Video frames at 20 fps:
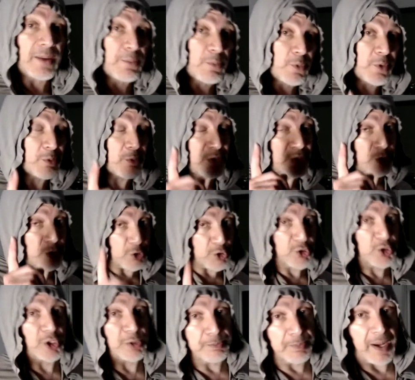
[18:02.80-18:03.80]
to, what you
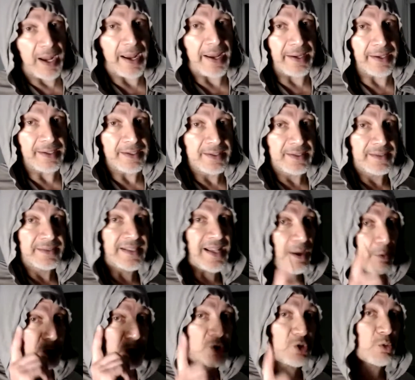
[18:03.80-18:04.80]
should buy.
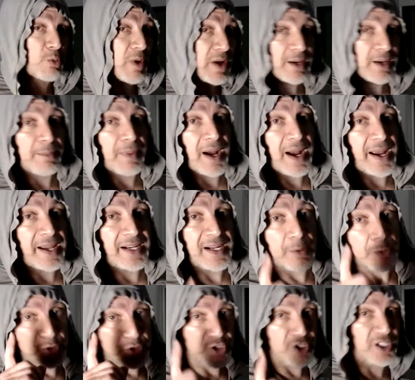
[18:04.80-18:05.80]
Not what you want to buy and
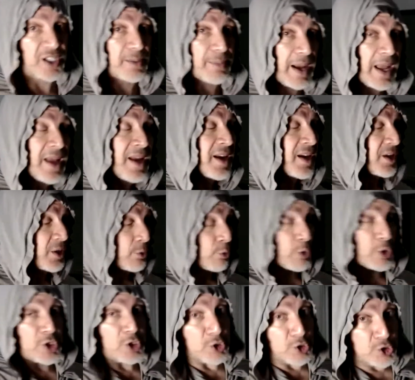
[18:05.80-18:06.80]
not what you're going to buy.
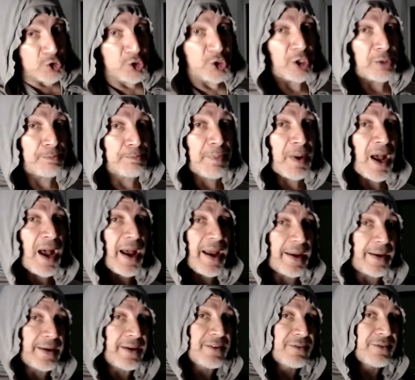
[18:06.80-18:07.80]
What you should buy
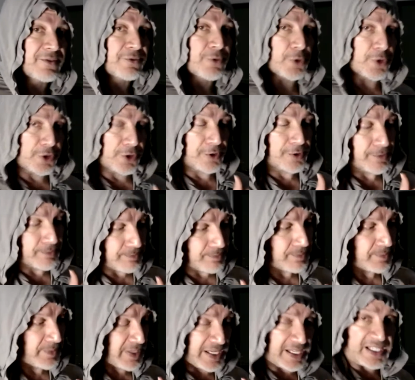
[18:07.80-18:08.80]
for your
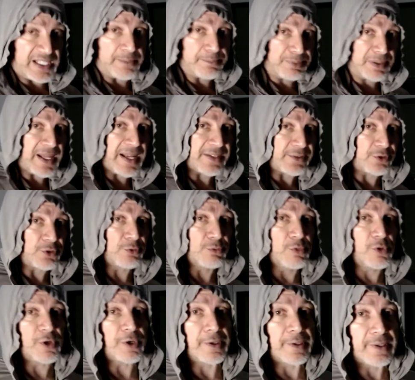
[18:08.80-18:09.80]
eating plan to
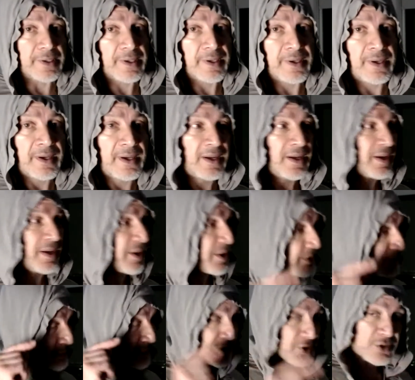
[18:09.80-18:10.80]
work.
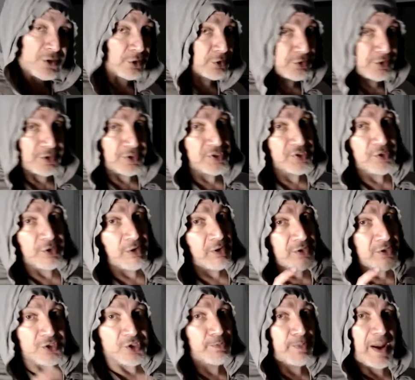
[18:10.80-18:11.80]
Just go to the store
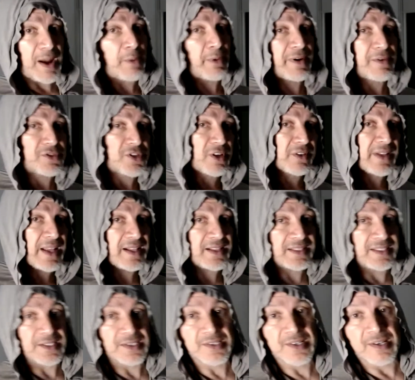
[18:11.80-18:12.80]
and just buy whatever's on that
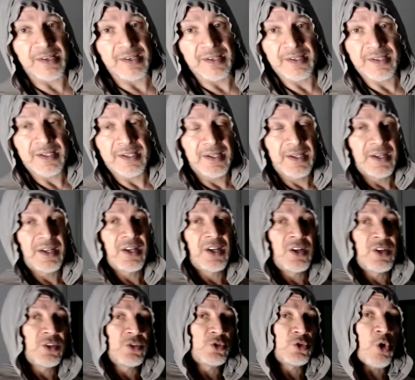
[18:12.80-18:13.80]
list.
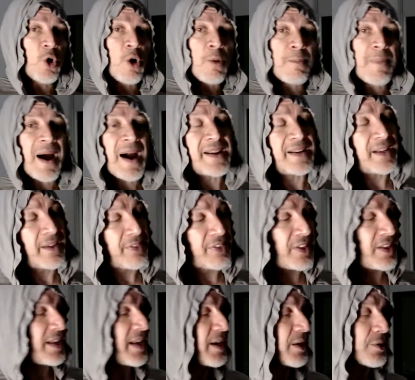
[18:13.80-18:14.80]
Don't buy
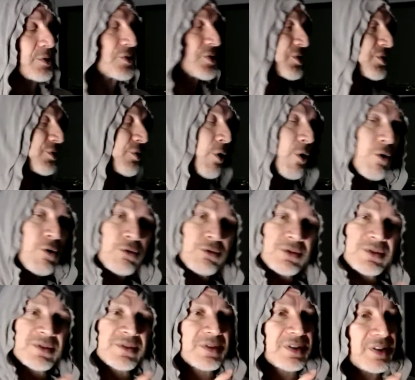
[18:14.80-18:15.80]
nothing else.
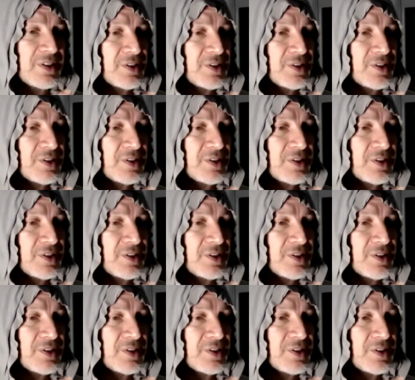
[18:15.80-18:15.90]
Don't